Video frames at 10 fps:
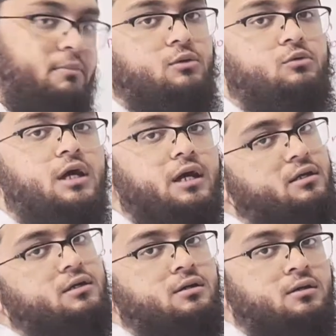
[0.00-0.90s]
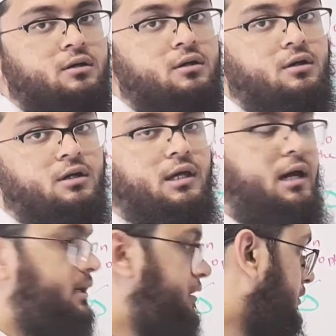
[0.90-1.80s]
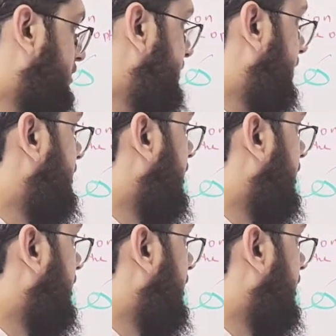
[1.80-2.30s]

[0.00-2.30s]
man ulaika, and it goes like